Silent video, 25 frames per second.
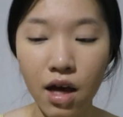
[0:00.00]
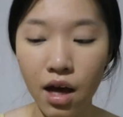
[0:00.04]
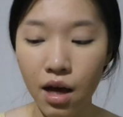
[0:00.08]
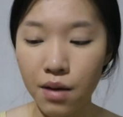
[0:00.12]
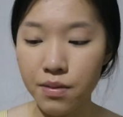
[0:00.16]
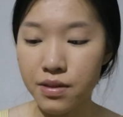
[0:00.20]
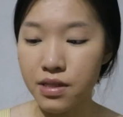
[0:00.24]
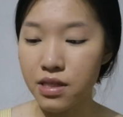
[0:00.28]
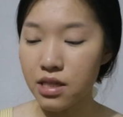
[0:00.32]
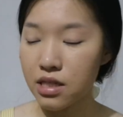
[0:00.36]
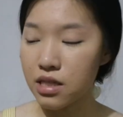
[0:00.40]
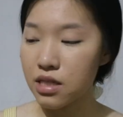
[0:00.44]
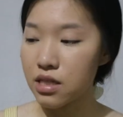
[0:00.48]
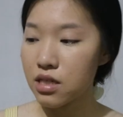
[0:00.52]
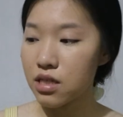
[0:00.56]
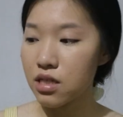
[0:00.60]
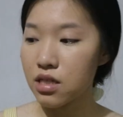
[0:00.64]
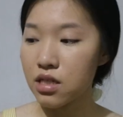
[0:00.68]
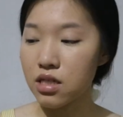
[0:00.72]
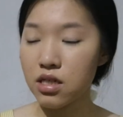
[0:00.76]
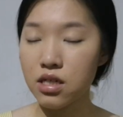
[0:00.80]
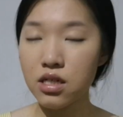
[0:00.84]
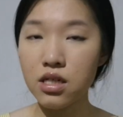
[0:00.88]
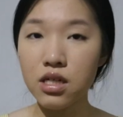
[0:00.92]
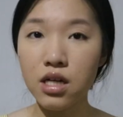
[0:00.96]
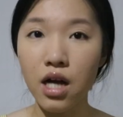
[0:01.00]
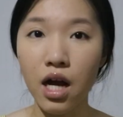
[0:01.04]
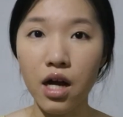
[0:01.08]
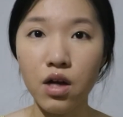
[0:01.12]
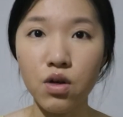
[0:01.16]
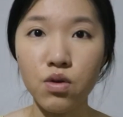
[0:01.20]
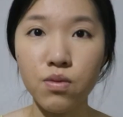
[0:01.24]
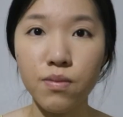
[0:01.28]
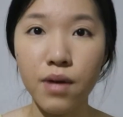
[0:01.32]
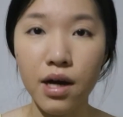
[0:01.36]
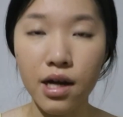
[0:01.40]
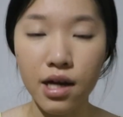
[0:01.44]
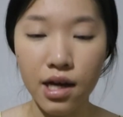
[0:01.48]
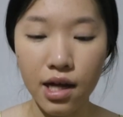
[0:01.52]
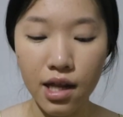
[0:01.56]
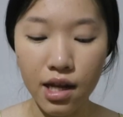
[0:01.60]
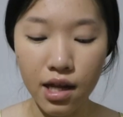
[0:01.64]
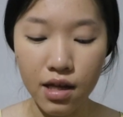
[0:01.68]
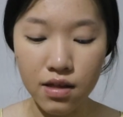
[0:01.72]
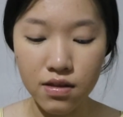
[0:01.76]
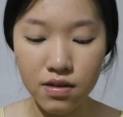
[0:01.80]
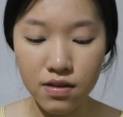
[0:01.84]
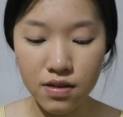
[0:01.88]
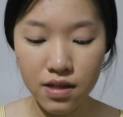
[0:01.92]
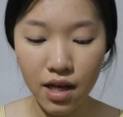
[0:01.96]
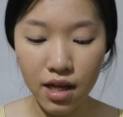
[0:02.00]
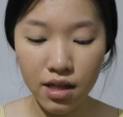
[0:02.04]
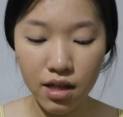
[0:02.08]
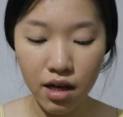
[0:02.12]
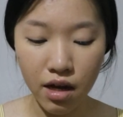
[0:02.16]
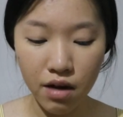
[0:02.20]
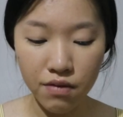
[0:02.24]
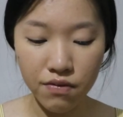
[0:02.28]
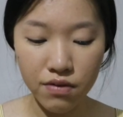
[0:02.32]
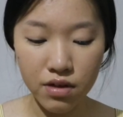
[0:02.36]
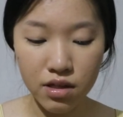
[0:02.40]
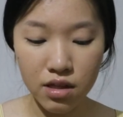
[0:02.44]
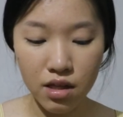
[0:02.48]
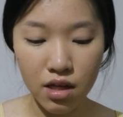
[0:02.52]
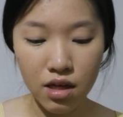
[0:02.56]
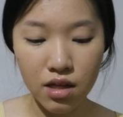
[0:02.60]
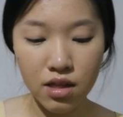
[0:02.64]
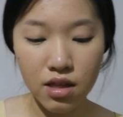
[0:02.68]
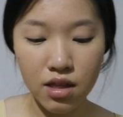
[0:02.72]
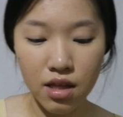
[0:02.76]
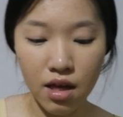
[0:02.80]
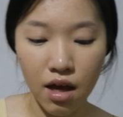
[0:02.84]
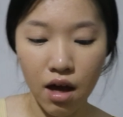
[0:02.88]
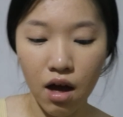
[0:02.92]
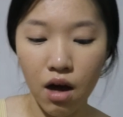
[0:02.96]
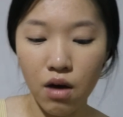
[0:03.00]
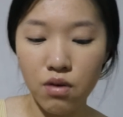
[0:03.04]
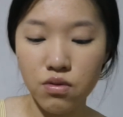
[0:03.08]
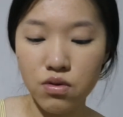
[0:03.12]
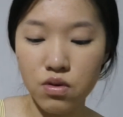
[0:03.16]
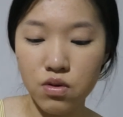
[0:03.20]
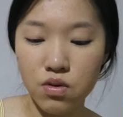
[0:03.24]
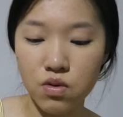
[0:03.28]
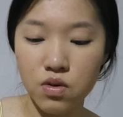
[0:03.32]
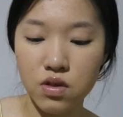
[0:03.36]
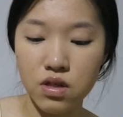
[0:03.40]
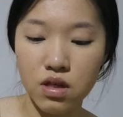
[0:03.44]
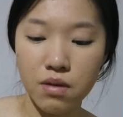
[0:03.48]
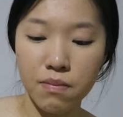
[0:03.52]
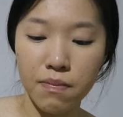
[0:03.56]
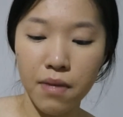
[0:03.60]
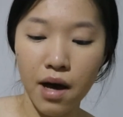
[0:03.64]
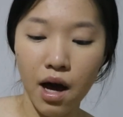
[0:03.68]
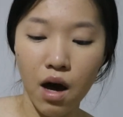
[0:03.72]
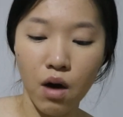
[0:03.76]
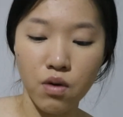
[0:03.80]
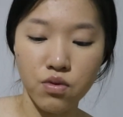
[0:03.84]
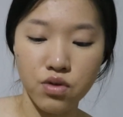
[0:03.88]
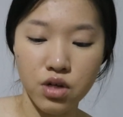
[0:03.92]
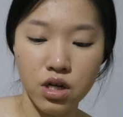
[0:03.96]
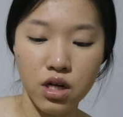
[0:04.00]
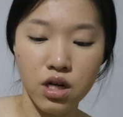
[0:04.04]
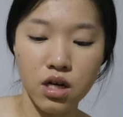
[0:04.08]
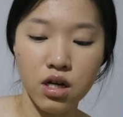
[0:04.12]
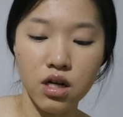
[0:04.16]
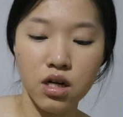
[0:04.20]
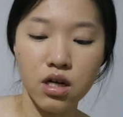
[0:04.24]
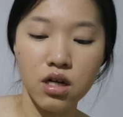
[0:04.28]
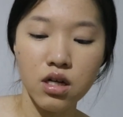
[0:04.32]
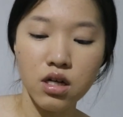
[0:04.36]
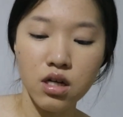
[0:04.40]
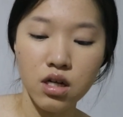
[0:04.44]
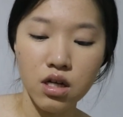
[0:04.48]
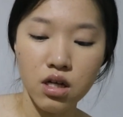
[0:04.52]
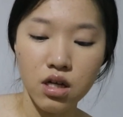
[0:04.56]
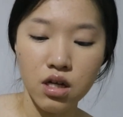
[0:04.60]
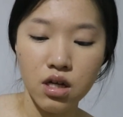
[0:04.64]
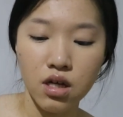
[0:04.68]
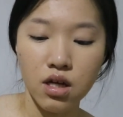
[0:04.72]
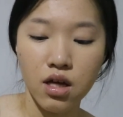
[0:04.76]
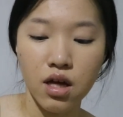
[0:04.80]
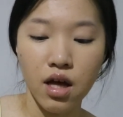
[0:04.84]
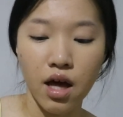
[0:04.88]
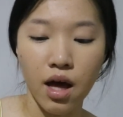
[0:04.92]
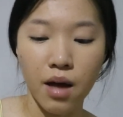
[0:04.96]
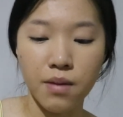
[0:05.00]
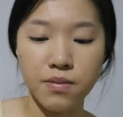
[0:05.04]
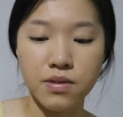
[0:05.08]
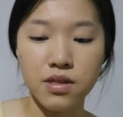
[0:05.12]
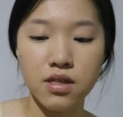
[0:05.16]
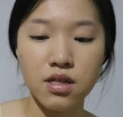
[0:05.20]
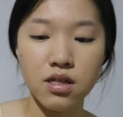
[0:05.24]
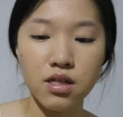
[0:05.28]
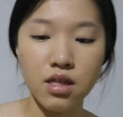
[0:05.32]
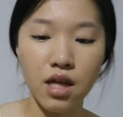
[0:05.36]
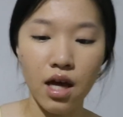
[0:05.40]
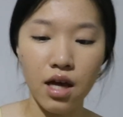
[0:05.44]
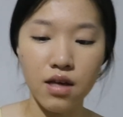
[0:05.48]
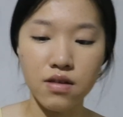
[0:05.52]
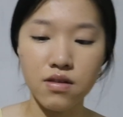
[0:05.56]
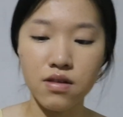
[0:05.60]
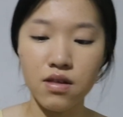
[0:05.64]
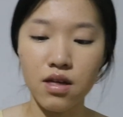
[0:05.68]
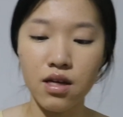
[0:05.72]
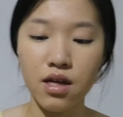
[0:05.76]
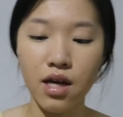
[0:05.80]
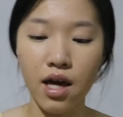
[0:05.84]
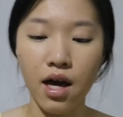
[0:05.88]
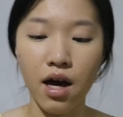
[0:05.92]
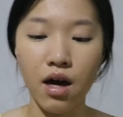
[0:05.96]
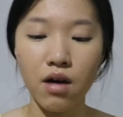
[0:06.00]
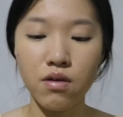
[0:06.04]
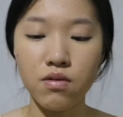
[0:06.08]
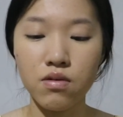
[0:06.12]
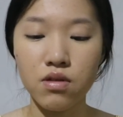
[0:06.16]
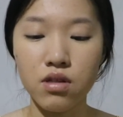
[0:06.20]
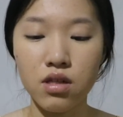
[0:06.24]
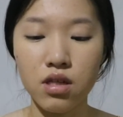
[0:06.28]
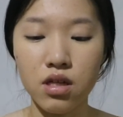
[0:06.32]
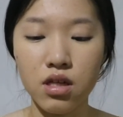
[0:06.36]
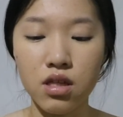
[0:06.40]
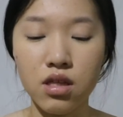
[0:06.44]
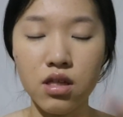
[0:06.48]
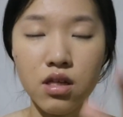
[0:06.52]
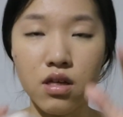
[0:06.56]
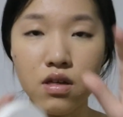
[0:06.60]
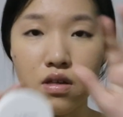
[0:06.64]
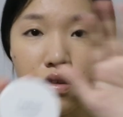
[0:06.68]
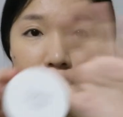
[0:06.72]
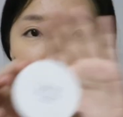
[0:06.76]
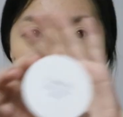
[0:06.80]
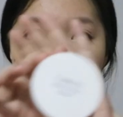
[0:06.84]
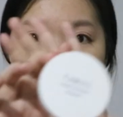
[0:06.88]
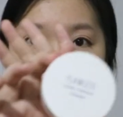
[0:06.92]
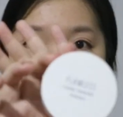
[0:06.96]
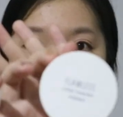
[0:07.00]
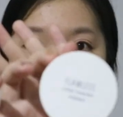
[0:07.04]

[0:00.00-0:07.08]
As concealer, aku bakalan set everything down using powder. I'm still testing out this